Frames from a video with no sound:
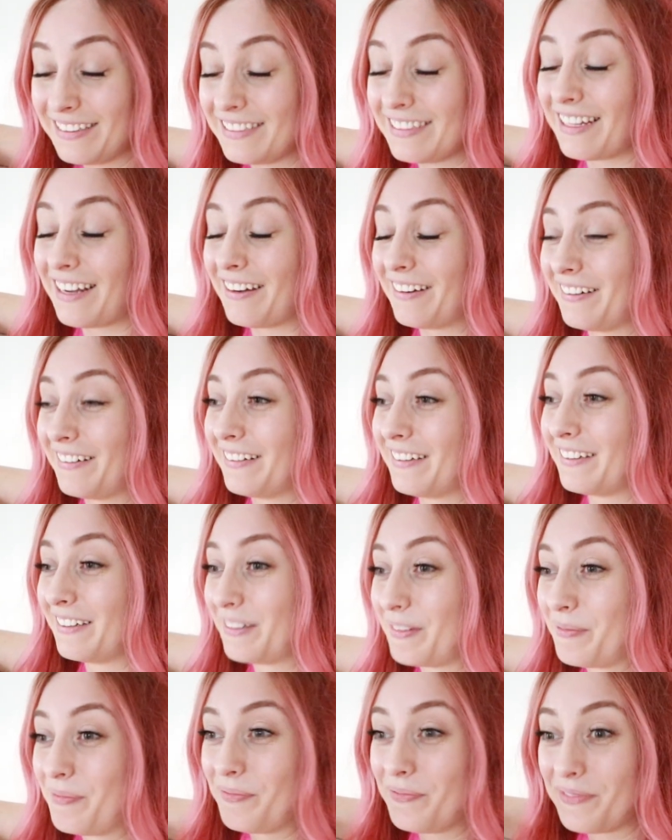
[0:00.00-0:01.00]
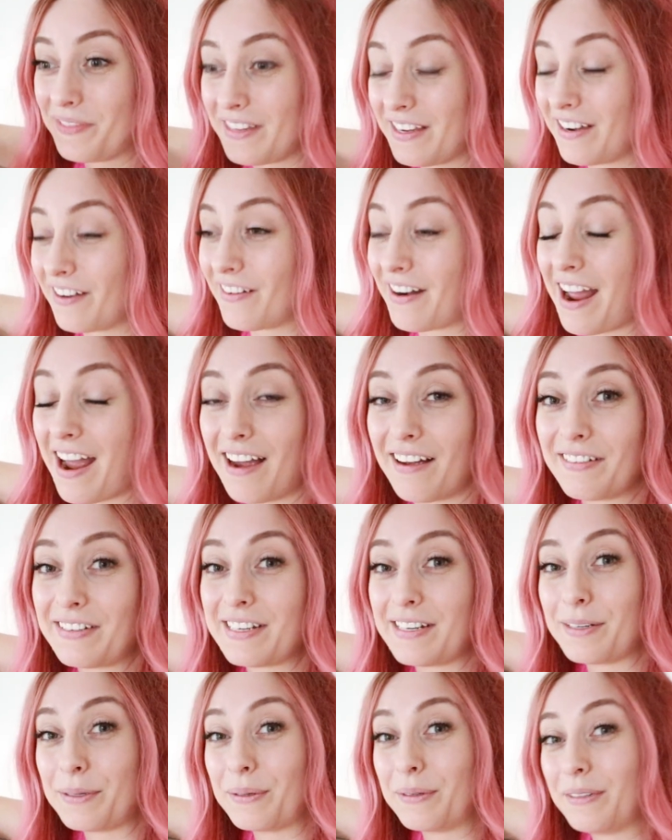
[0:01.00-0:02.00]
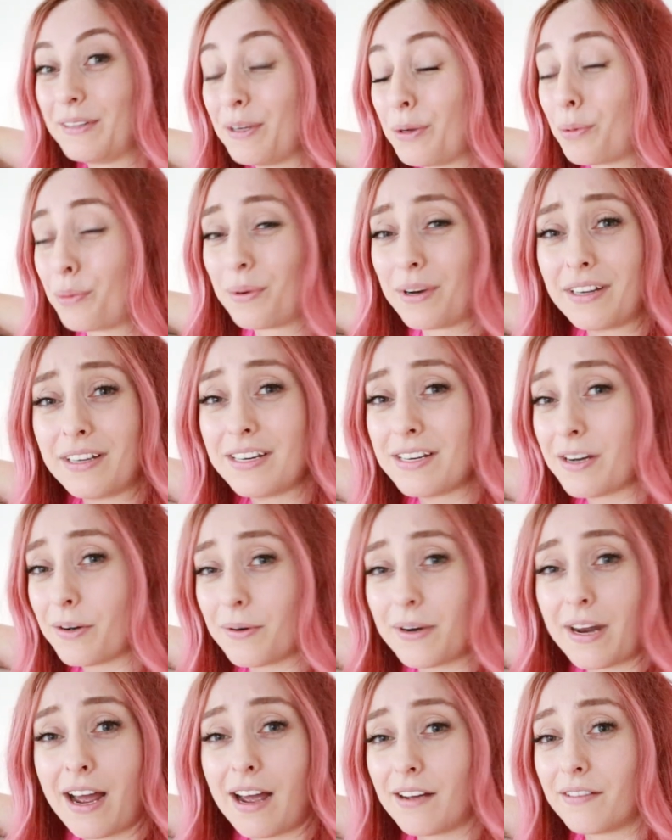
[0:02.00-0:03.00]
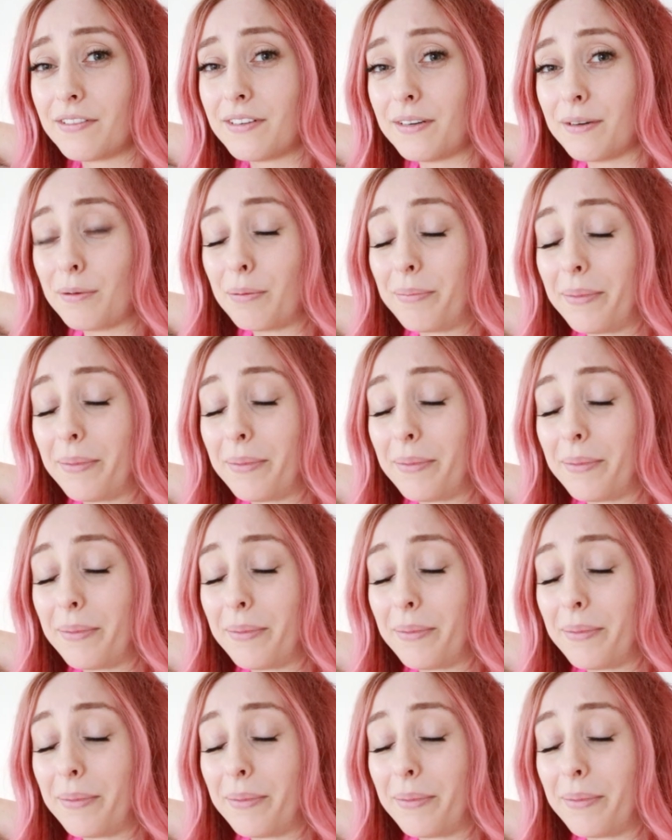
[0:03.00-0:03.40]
So you don't have to. You really don't have to.